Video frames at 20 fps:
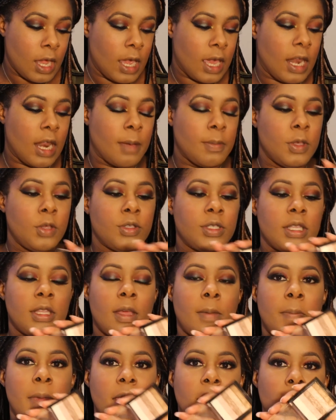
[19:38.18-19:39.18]
And I'm using
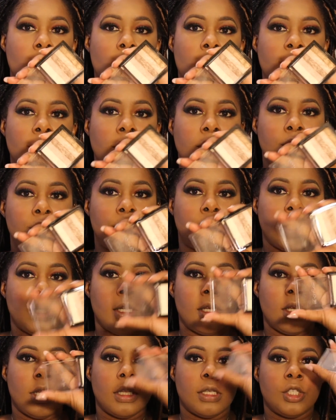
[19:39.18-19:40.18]
the Makeup
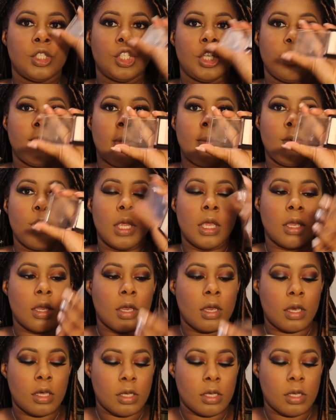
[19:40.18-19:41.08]
Revolution Shimmer Brick,